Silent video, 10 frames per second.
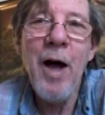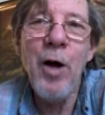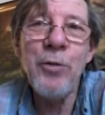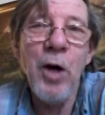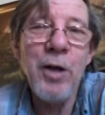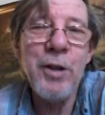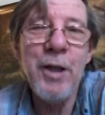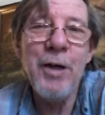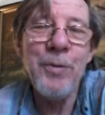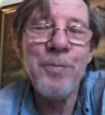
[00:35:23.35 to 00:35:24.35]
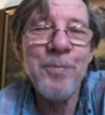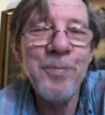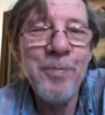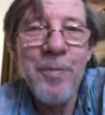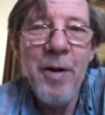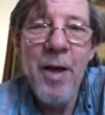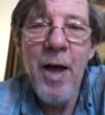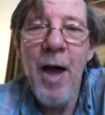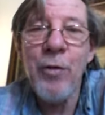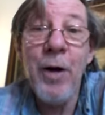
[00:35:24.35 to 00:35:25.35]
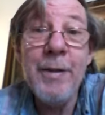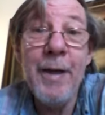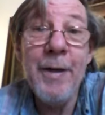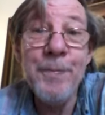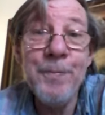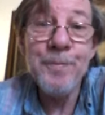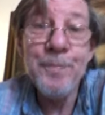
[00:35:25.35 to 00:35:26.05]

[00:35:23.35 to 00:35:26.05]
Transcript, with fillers: I'll talk to you later. Have a great day.